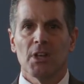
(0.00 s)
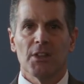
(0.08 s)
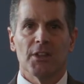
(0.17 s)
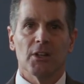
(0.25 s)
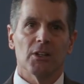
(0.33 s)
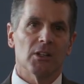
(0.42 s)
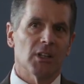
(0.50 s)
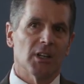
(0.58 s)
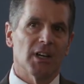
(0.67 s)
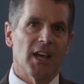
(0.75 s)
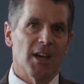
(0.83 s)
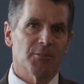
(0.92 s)
They'll,
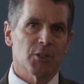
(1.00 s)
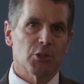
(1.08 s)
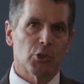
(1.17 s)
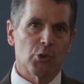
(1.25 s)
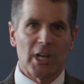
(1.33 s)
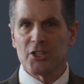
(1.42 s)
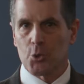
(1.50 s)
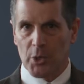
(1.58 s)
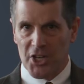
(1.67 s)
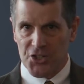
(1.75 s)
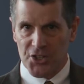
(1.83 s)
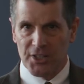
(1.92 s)
after a
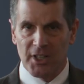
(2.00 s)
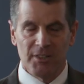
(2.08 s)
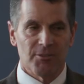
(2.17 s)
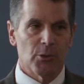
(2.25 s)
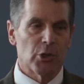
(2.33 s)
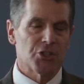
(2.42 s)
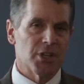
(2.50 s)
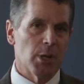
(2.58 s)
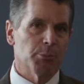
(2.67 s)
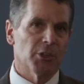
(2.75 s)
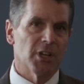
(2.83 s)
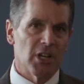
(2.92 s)
graduation night, for
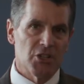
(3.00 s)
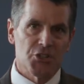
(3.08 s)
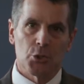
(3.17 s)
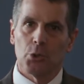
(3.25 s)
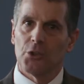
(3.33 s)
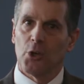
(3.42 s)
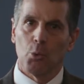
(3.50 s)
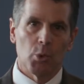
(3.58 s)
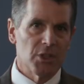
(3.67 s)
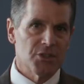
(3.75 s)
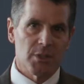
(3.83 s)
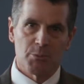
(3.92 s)
example, at high school, they'll
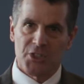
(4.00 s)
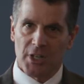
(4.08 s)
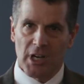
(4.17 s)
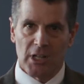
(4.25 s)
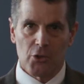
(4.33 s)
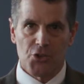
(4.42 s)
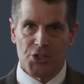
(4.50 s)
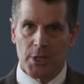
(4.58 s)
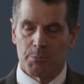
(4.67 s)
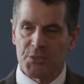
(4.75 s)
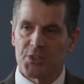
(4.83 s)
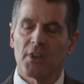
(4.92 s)
win some
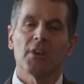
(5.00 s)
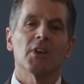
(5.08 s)
scholarships.